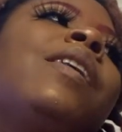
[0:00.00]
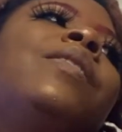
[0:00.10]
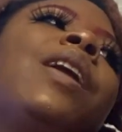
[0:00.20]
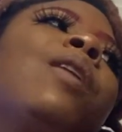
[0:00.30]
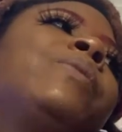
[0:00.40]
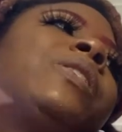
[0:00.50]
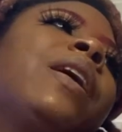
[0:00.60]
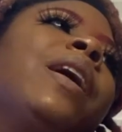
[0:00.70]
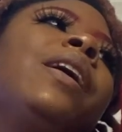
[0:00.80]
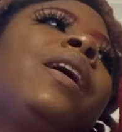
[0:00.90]
that I'm
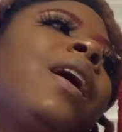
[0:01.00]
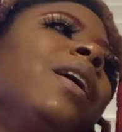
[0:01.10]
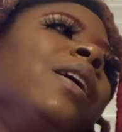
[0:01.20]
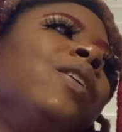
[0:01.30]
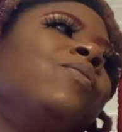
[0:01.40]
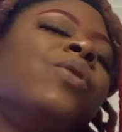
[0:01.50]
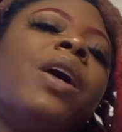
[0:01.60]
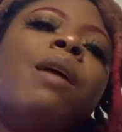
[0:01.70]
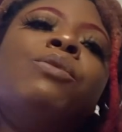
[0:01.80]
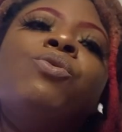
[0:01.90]
saying evil
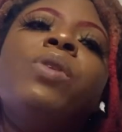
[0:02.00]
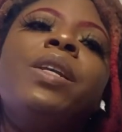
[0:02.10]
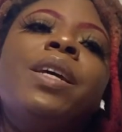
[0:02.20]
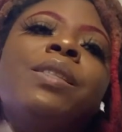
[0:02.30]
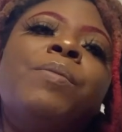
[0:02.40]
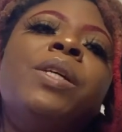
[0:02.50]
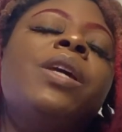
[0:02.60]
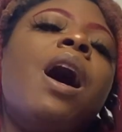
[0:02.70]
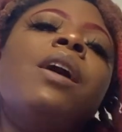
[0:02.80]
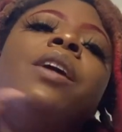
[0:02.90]
and I'm doing this. But
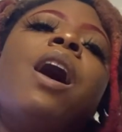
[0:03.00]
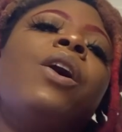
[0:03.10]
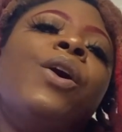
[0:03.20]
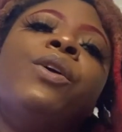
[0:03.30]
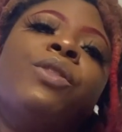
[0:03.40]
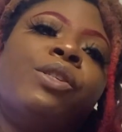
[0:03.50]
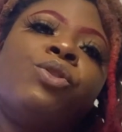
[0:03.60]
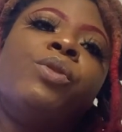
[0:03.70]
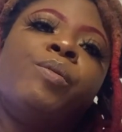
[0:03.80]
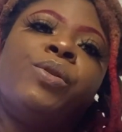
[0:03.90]
y'all heard the
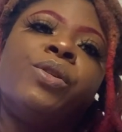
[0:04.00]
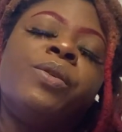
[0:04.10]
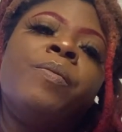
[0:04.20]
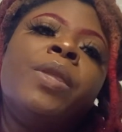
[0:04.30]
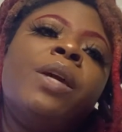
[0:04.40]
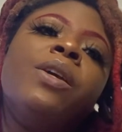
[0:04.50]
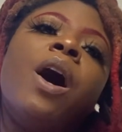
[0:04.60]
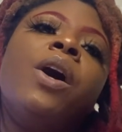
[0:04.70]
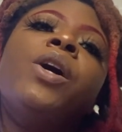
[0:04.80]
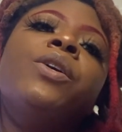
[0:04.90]
scripture.
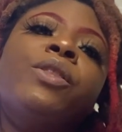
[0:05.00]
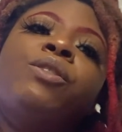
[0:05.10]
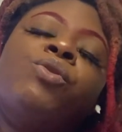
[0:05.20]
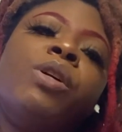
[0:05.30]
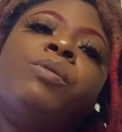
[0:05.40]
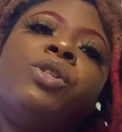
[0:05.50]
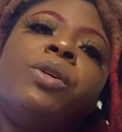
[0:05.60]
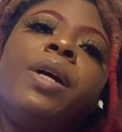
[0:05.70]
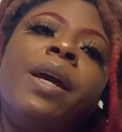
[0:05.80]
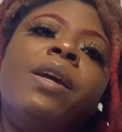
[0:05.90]
Y'all heard the
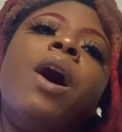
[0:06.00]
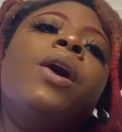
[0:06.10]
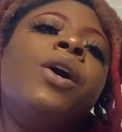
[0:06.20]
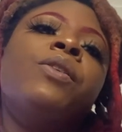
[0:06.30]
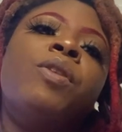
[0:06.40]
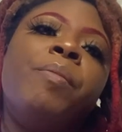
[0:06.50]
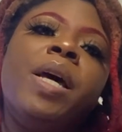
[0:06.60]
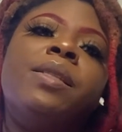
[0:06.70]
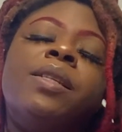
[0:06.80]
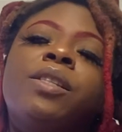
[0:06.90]
scripture and y'all heard the
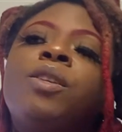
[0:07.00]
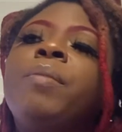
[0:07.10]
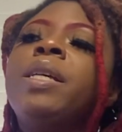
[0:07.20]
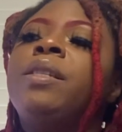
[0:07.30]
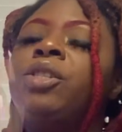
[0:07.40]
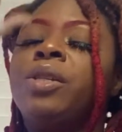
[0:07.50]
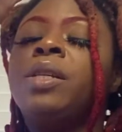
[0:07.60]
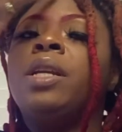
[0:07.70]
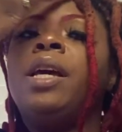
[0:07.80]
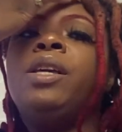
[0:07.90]
message. The message is
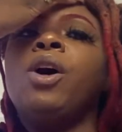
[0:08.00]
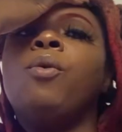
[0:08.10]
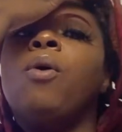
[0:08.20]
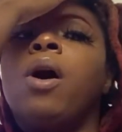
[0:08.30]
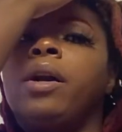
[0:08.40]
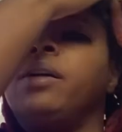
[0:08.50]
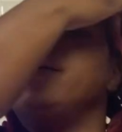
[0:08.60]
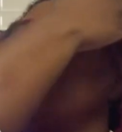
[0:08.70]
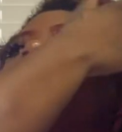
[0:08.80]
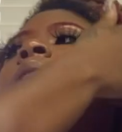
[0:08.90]
clean your water.
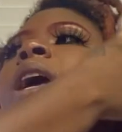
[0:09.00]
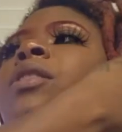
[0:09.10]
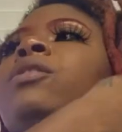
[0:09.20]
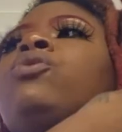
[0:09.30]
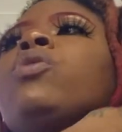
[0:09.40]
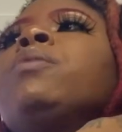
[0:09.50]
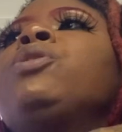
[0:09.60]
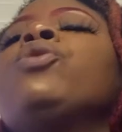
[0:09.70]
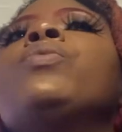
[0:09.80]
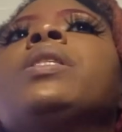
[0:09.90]
And the
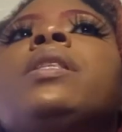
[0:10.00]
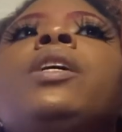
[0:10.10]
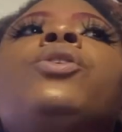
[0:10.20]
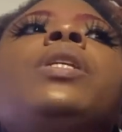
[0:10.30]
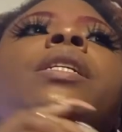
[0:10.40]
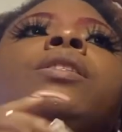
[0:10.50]
scripture was literally